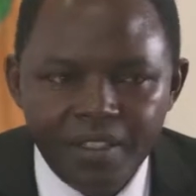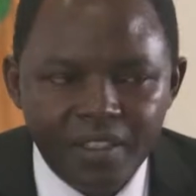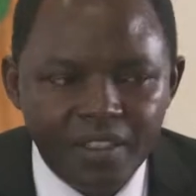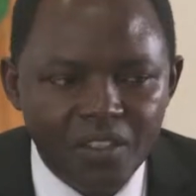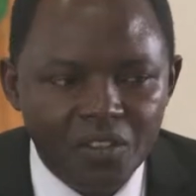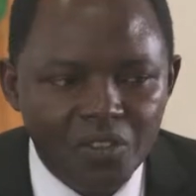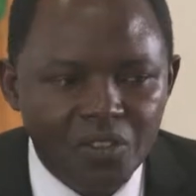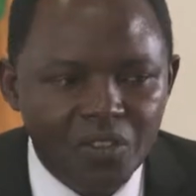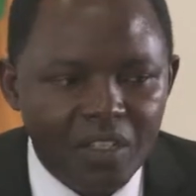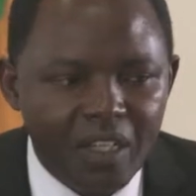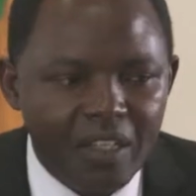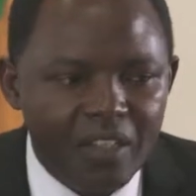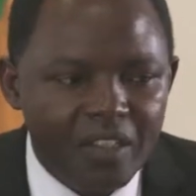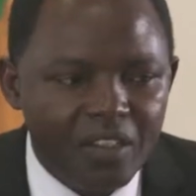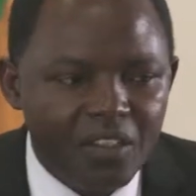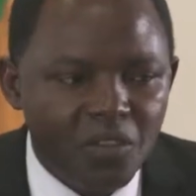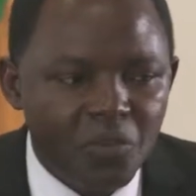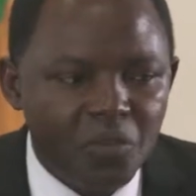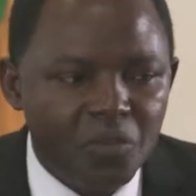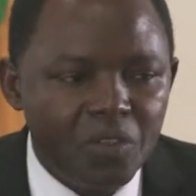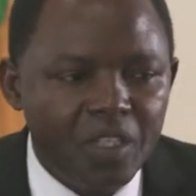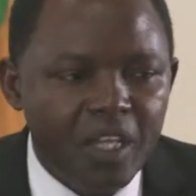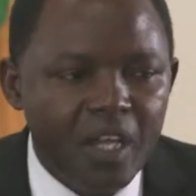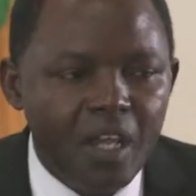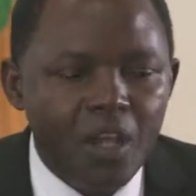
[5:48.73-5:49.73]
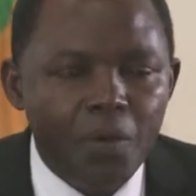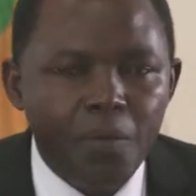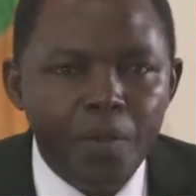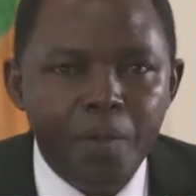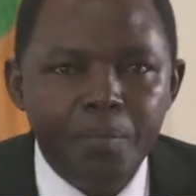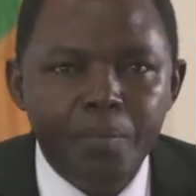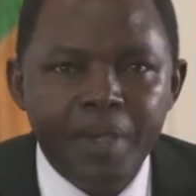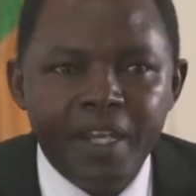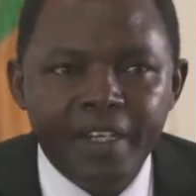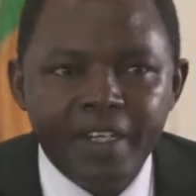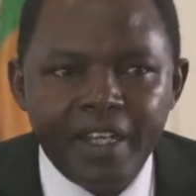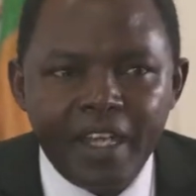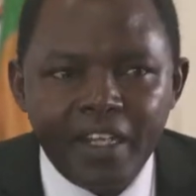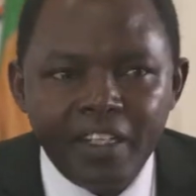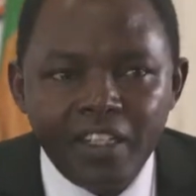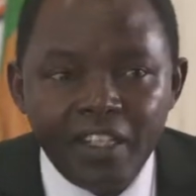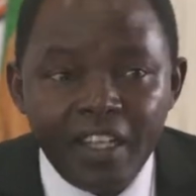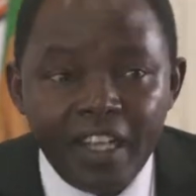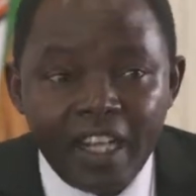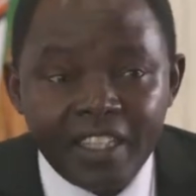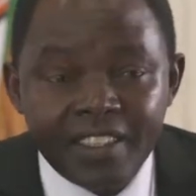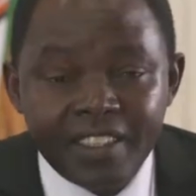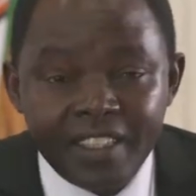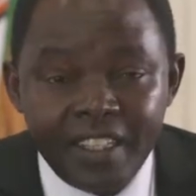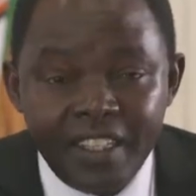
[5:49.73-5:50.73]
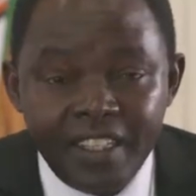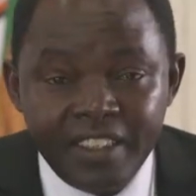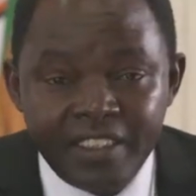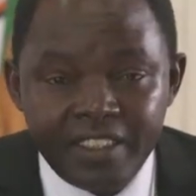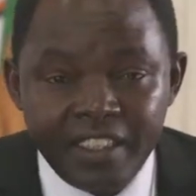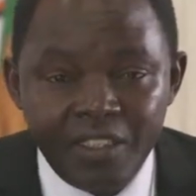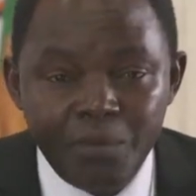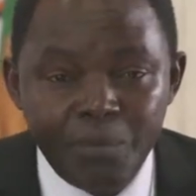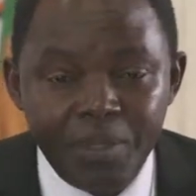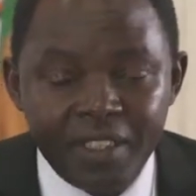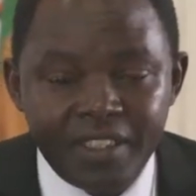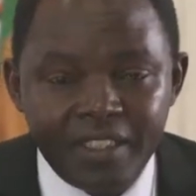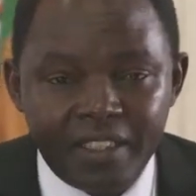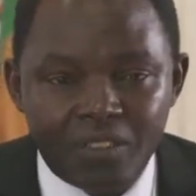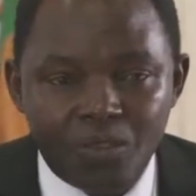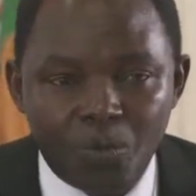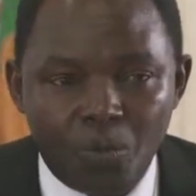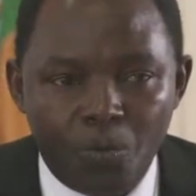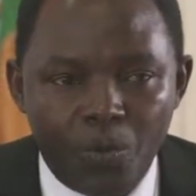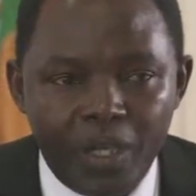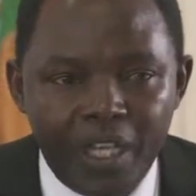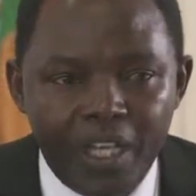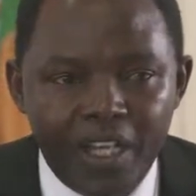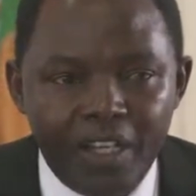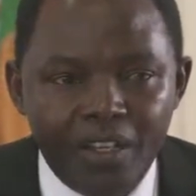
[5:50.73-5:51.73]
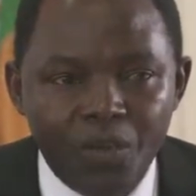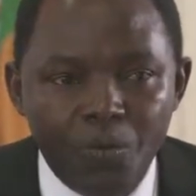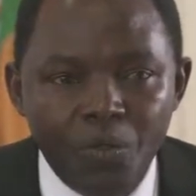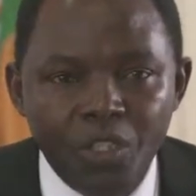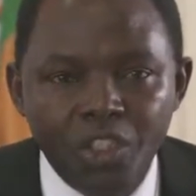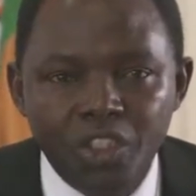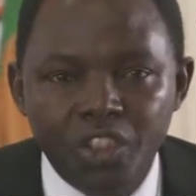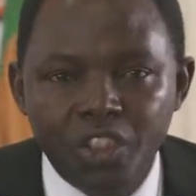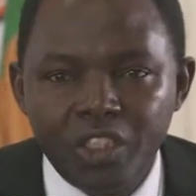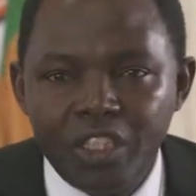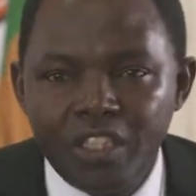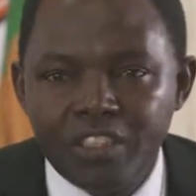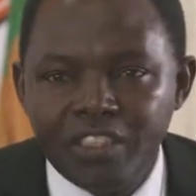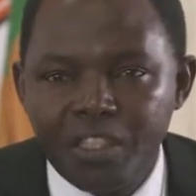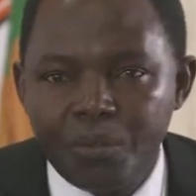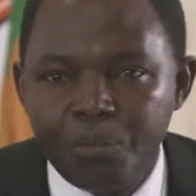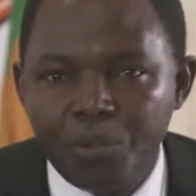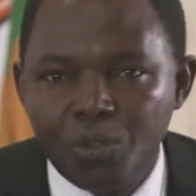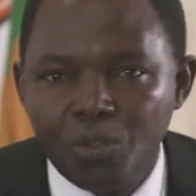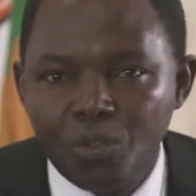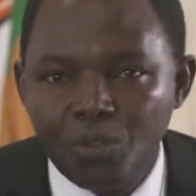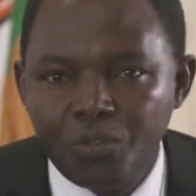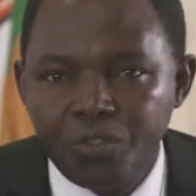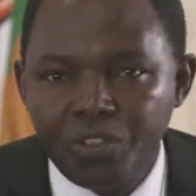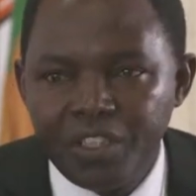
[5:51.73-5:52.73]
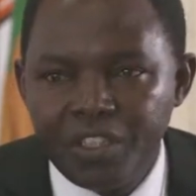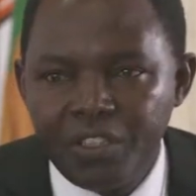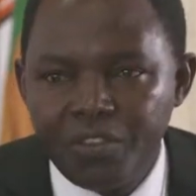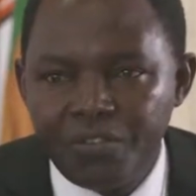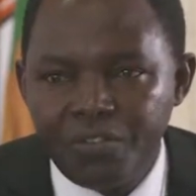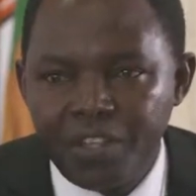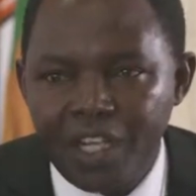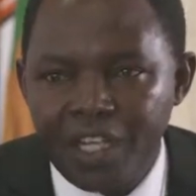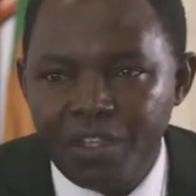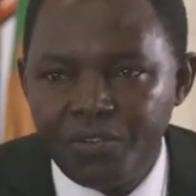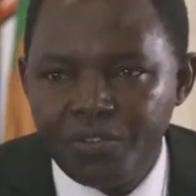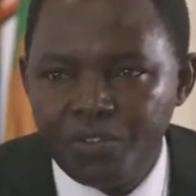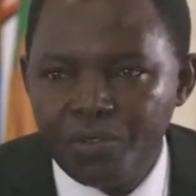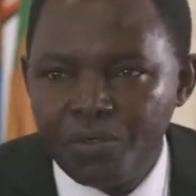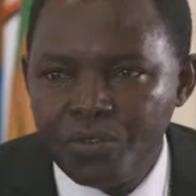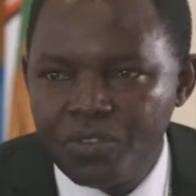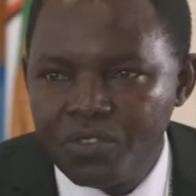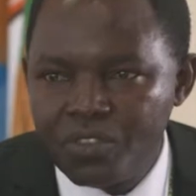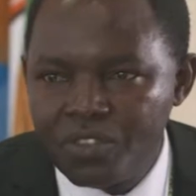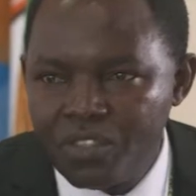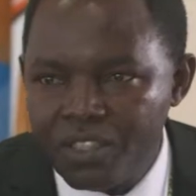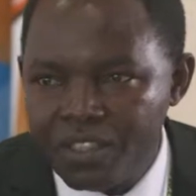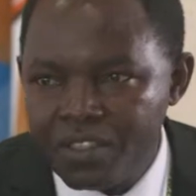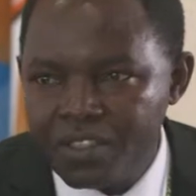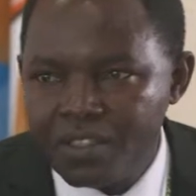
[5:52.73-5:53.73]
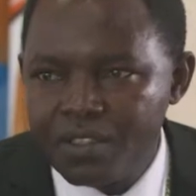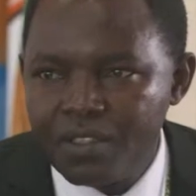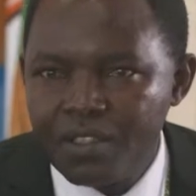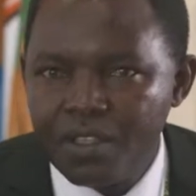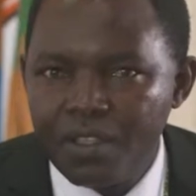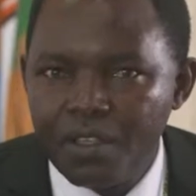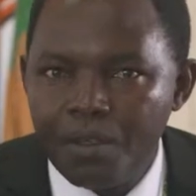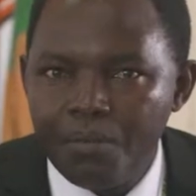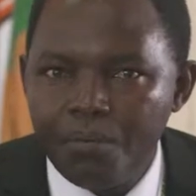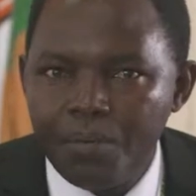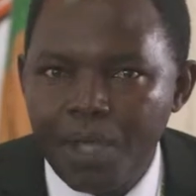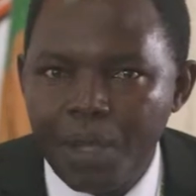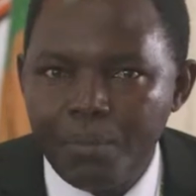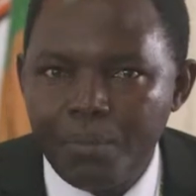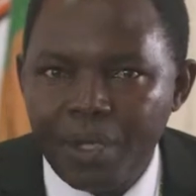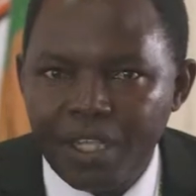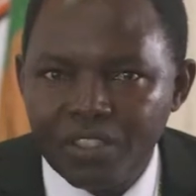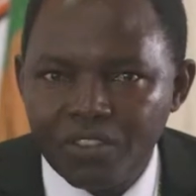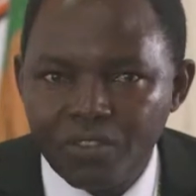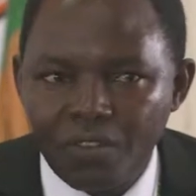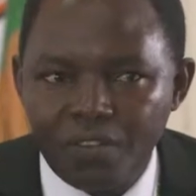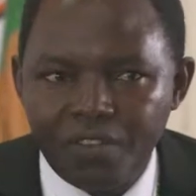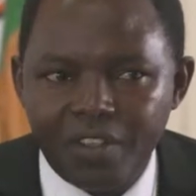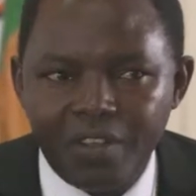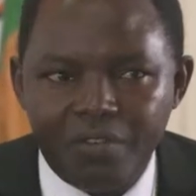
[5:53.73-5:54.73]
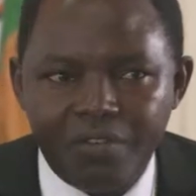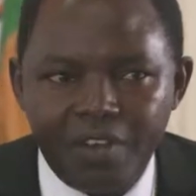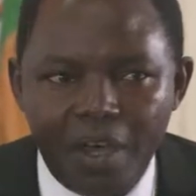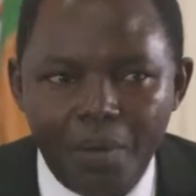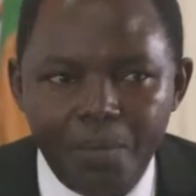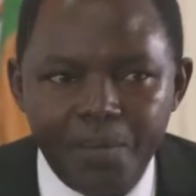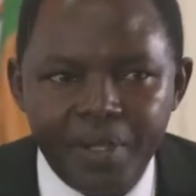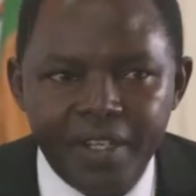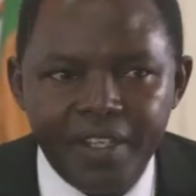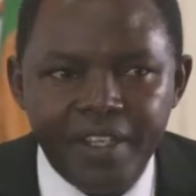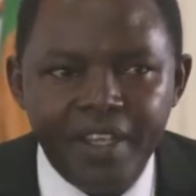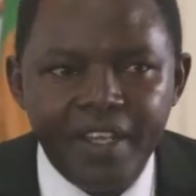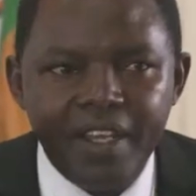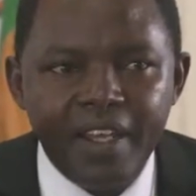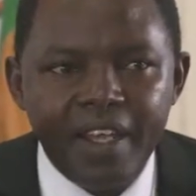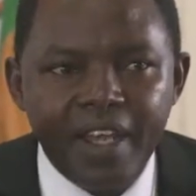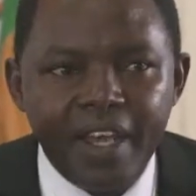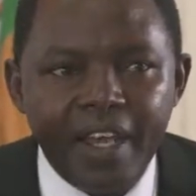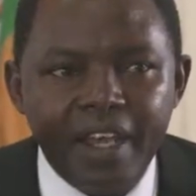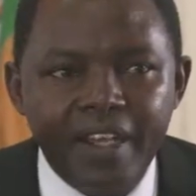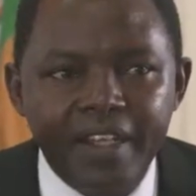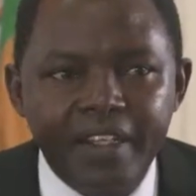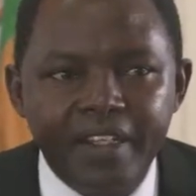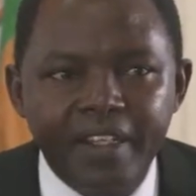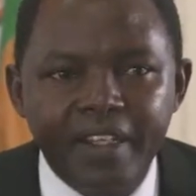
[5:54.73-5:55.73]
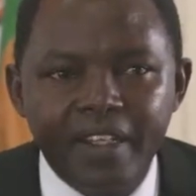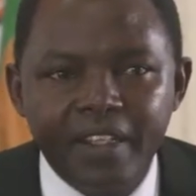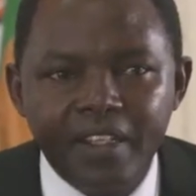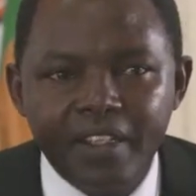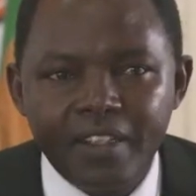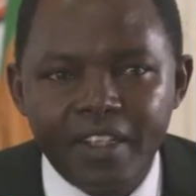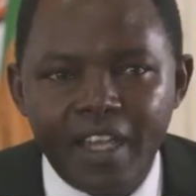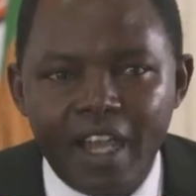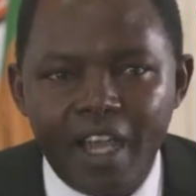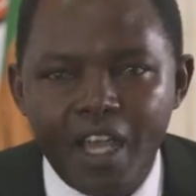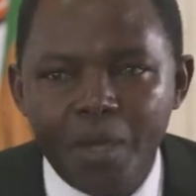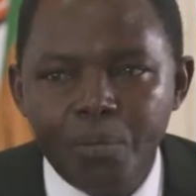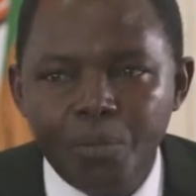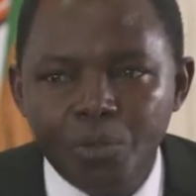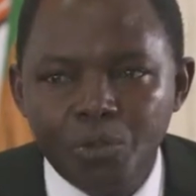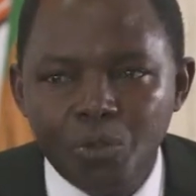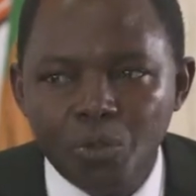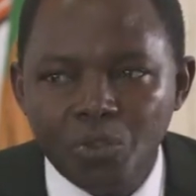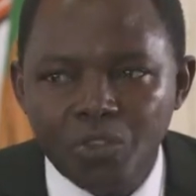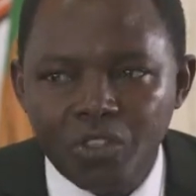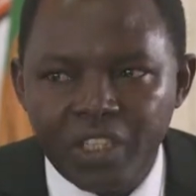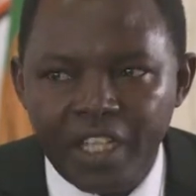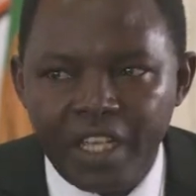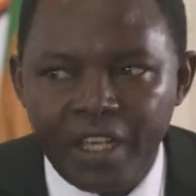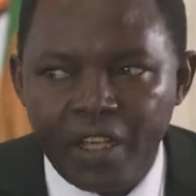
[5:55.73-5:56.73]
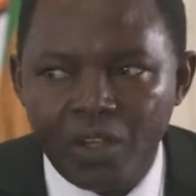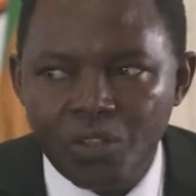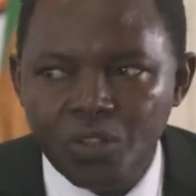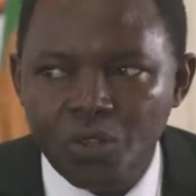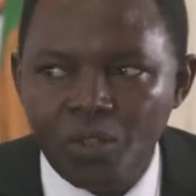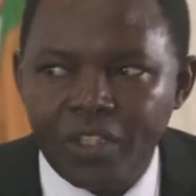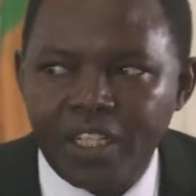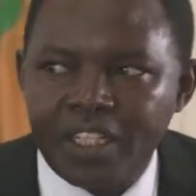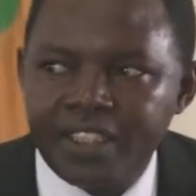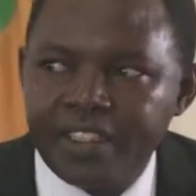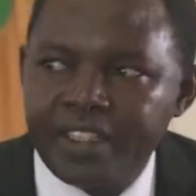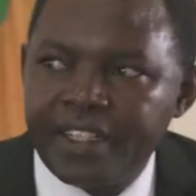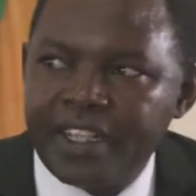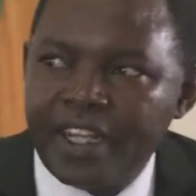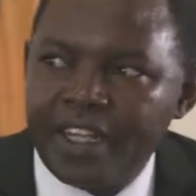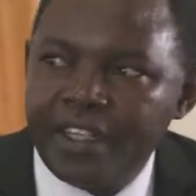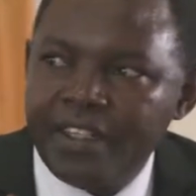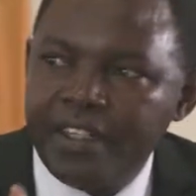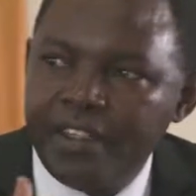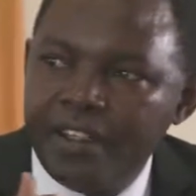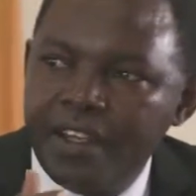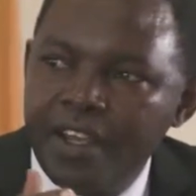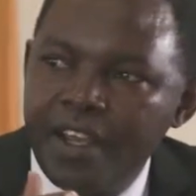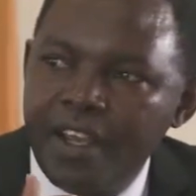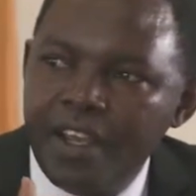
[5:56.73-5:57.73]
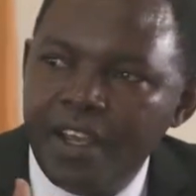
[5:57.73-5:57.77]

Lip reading: Those women at 18 meters square, which is able to feed 5 to 6 members of the family, and they are able to sell so that they can